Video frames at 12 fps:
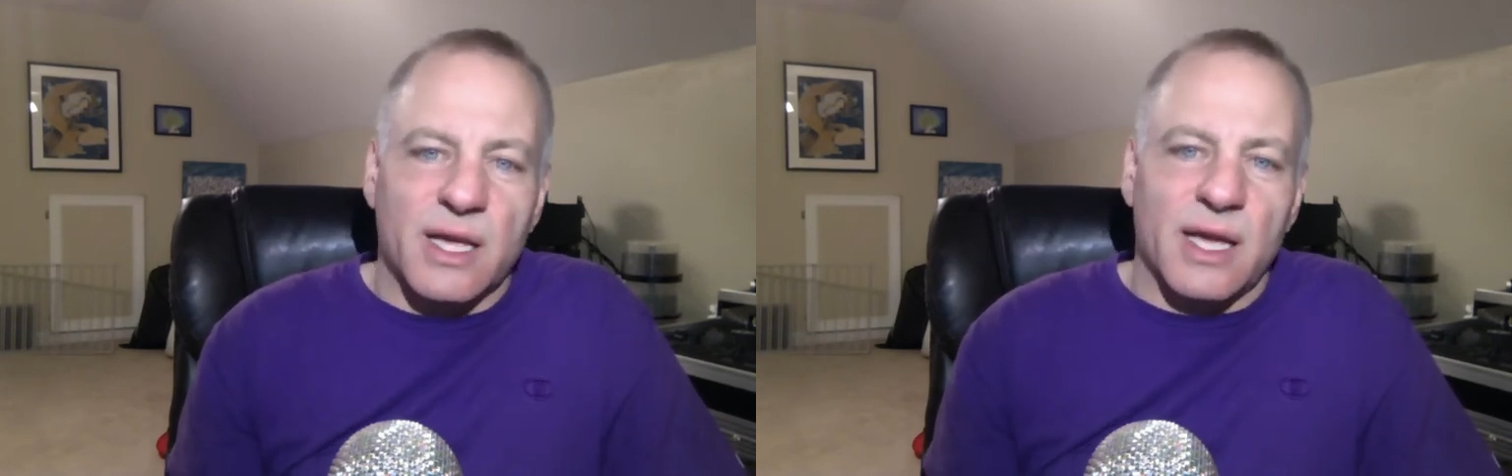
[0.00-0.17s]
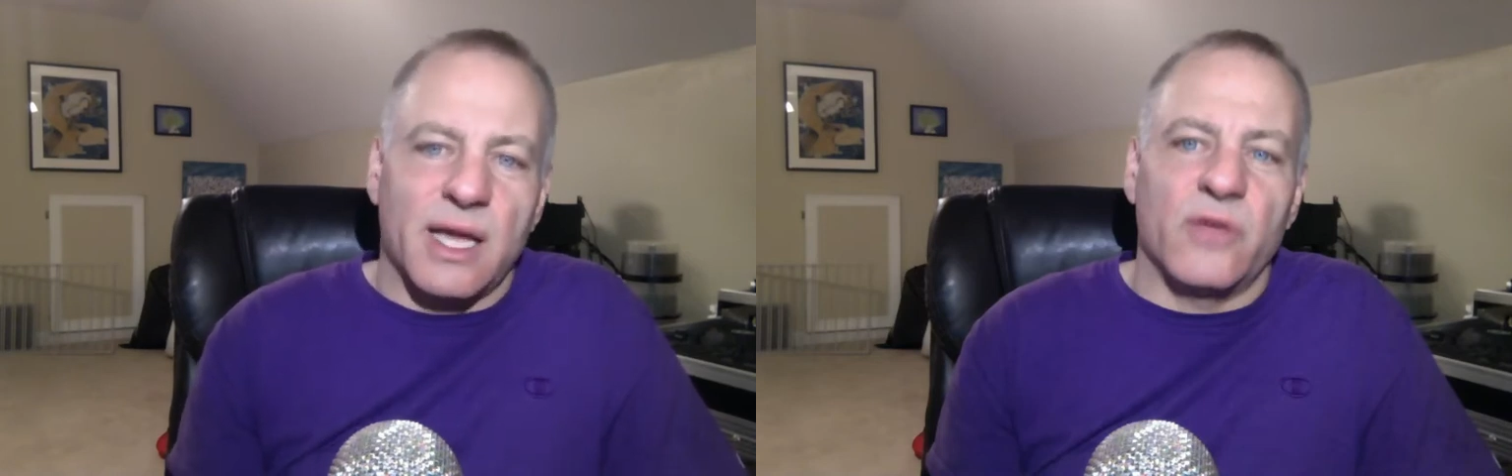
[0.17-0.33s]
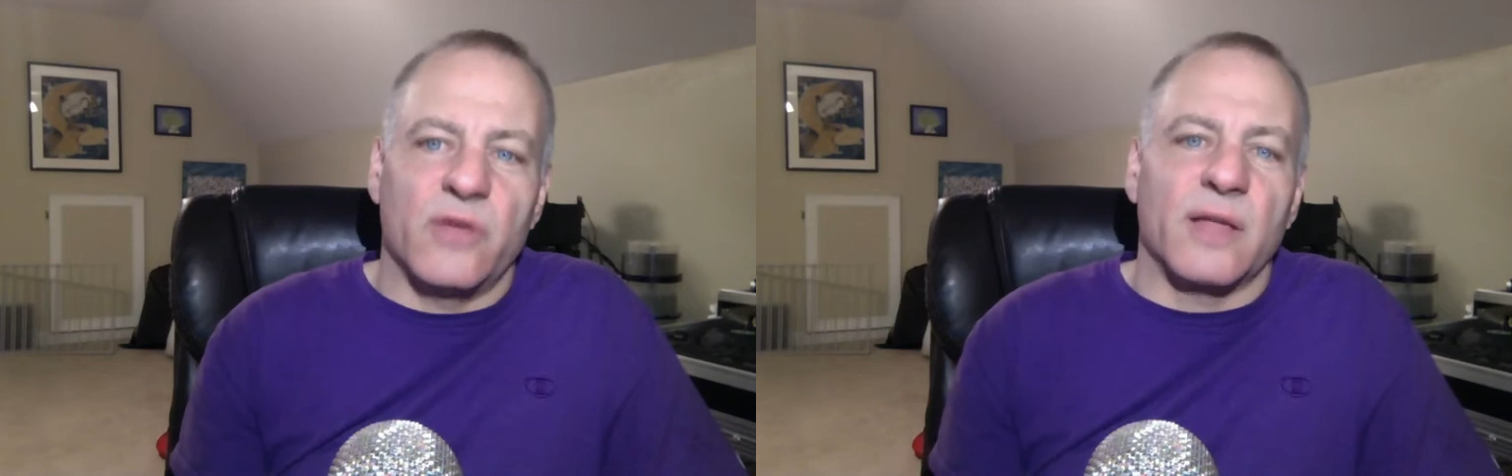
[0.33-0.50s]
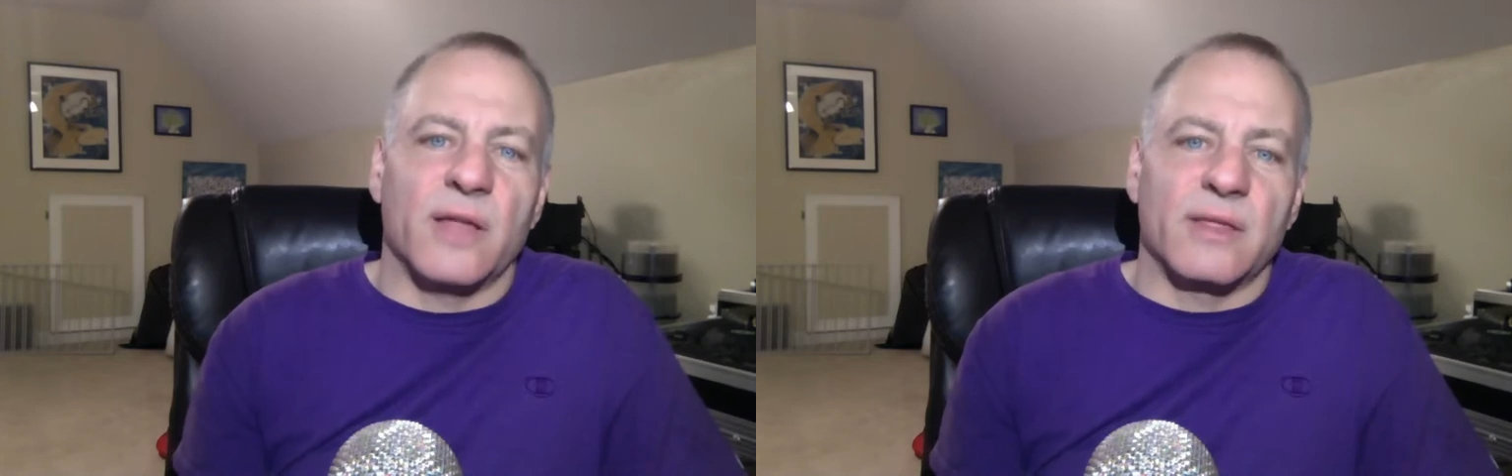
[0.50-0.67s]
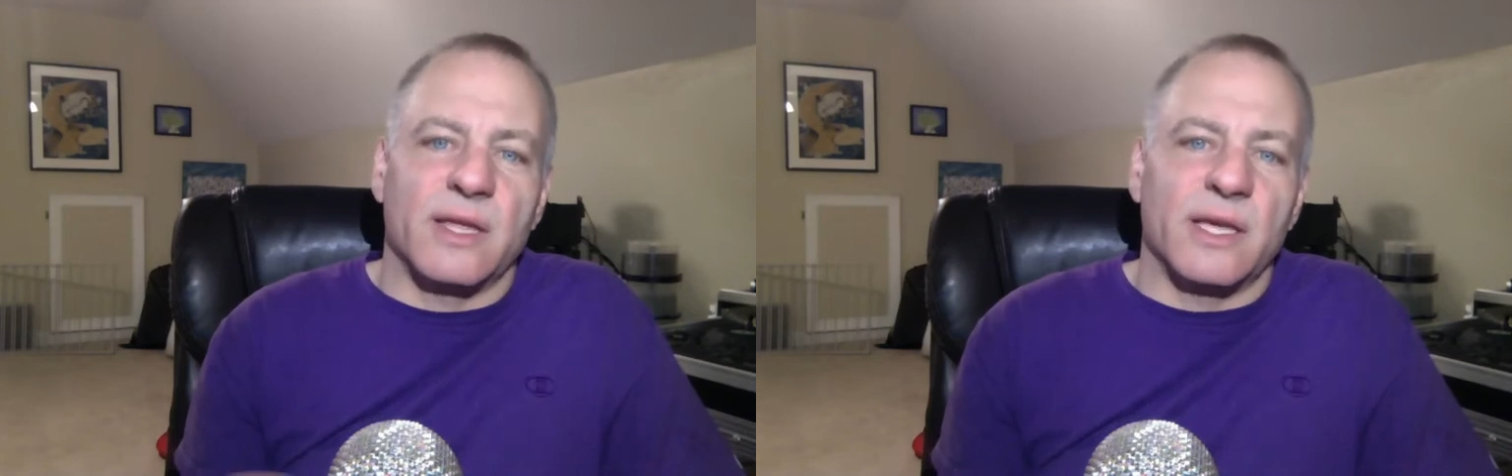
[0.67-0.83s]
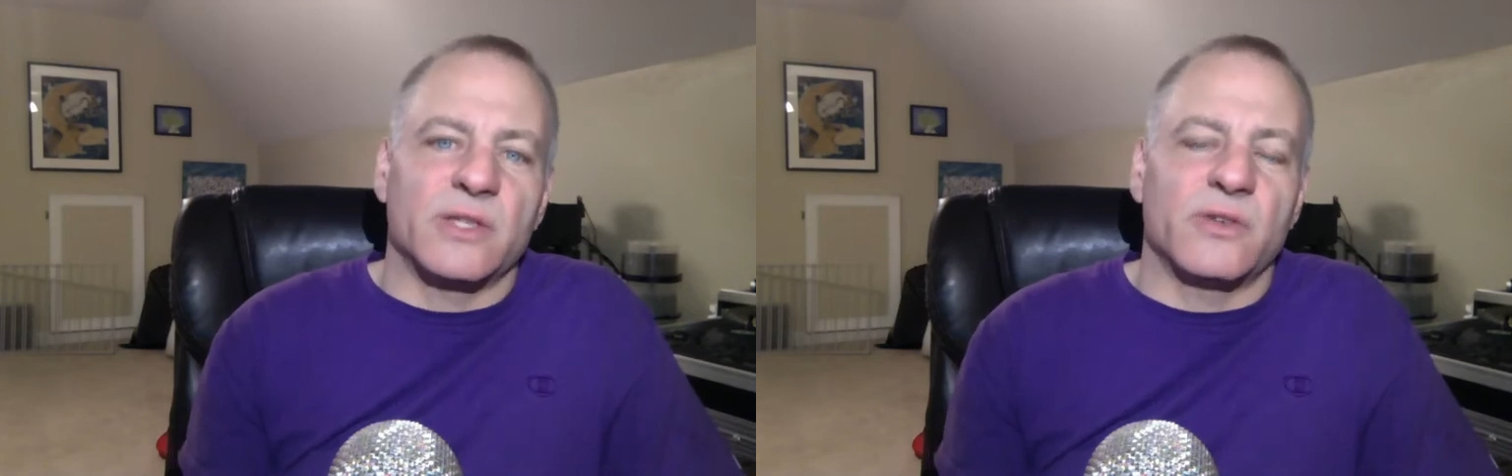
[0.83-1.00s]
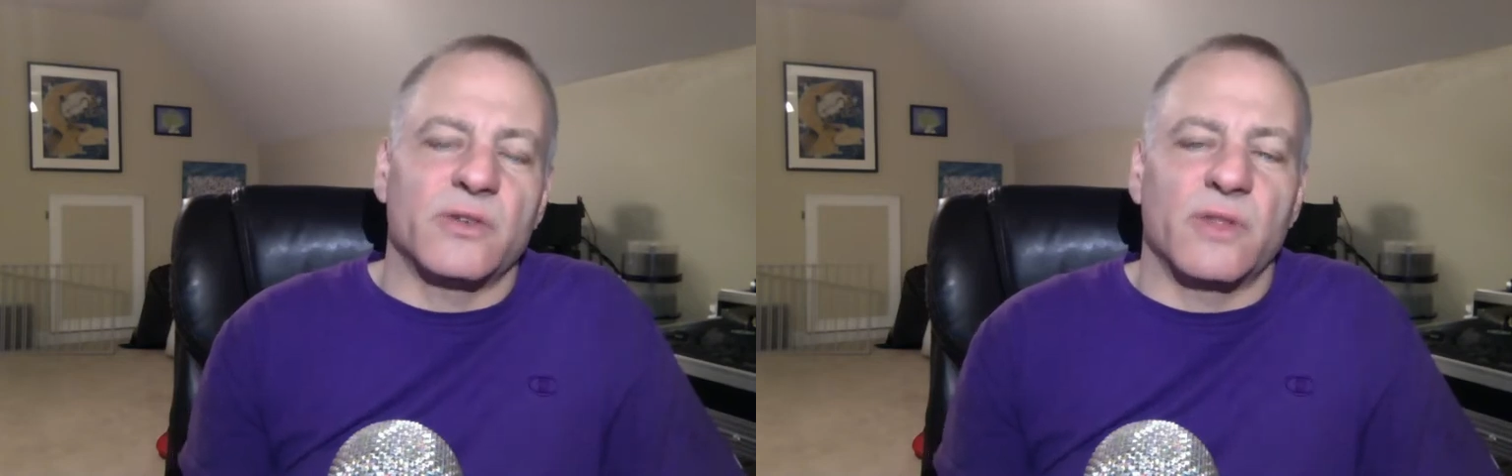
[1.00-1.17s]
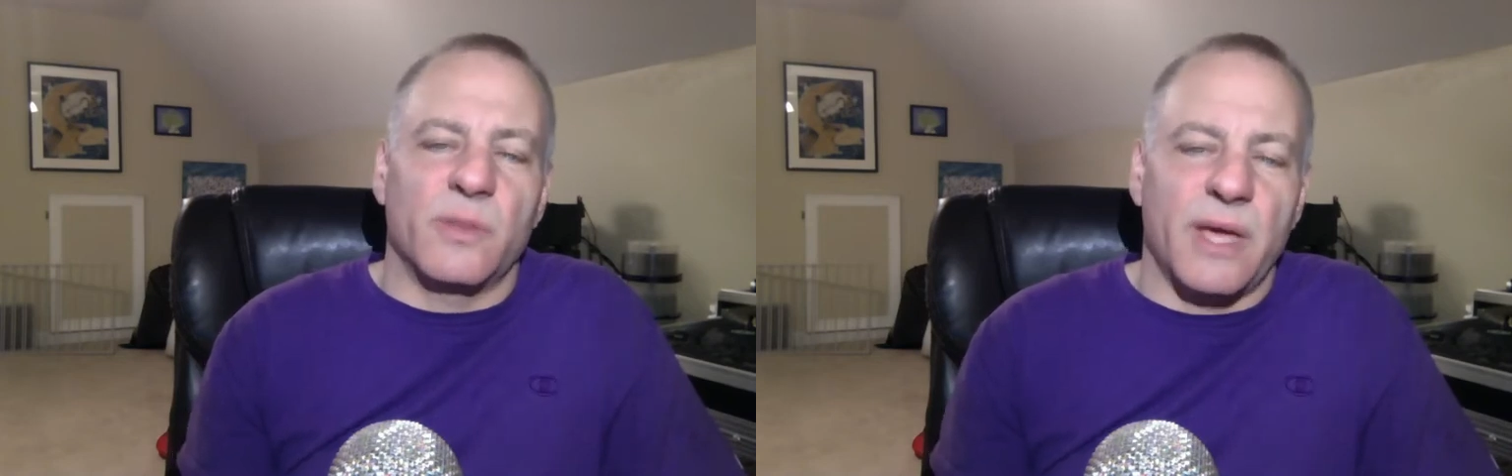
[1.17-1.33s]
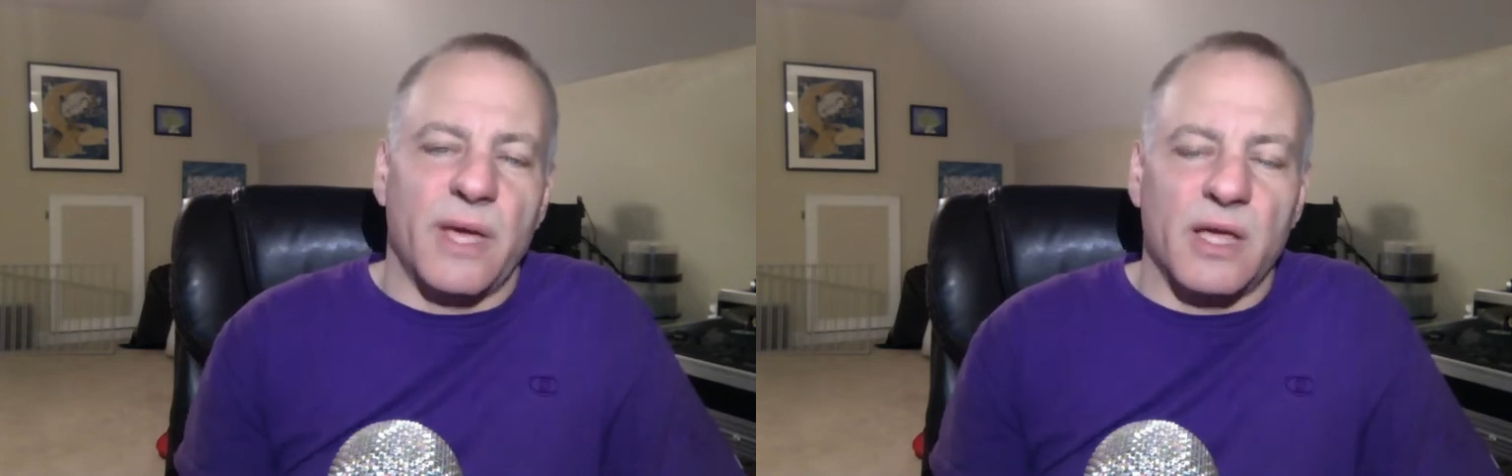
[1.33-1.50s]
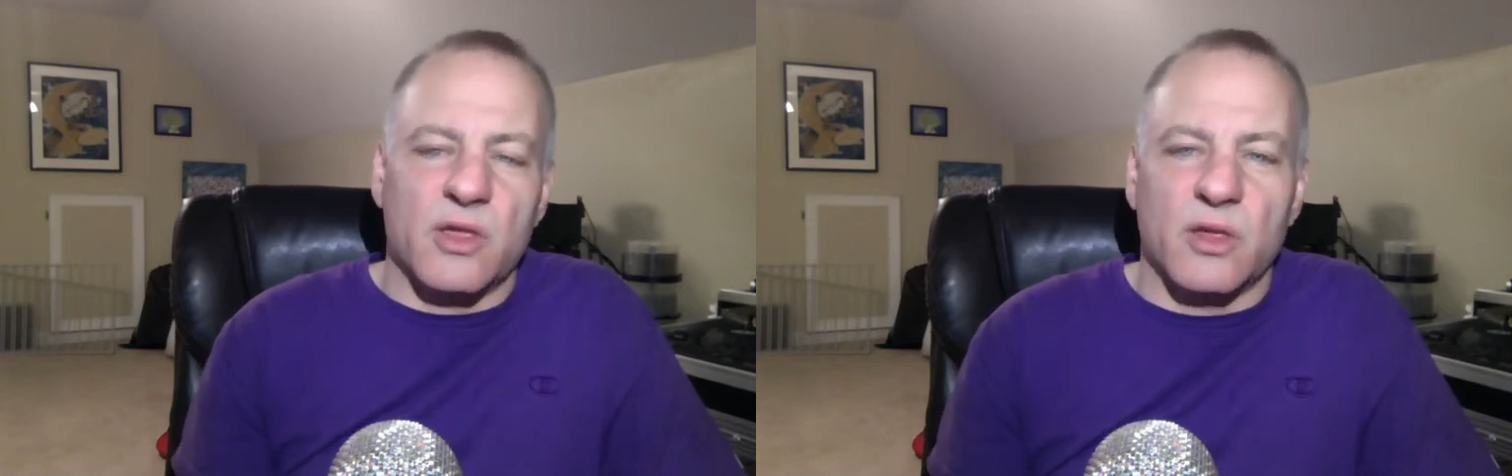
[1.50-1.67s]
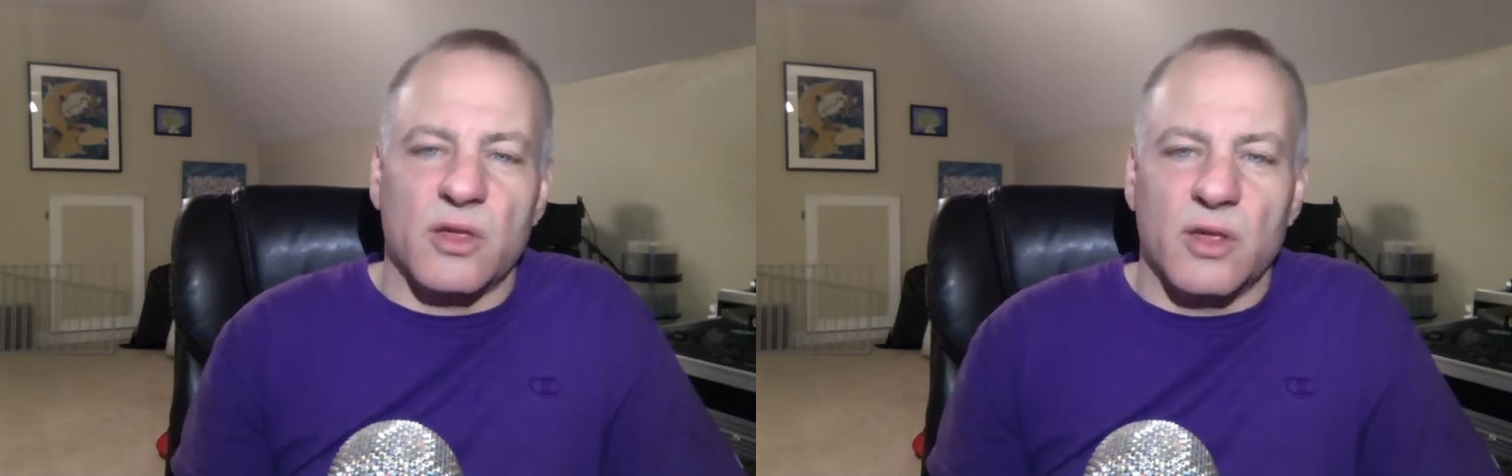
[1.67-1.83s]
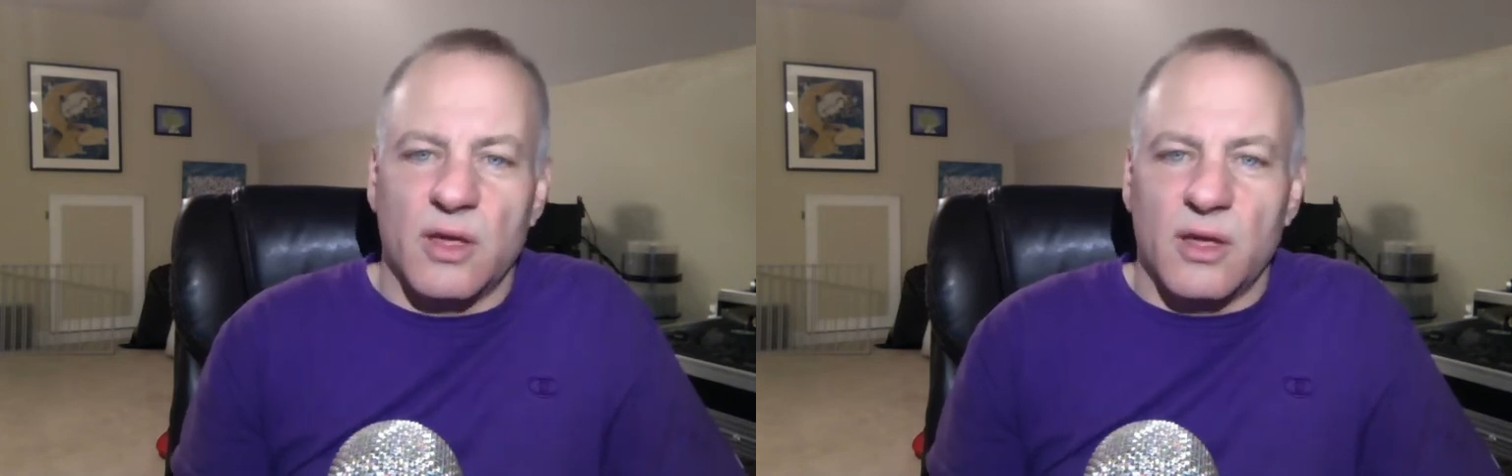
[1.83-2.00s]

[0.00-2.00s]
and you've got the issue of the page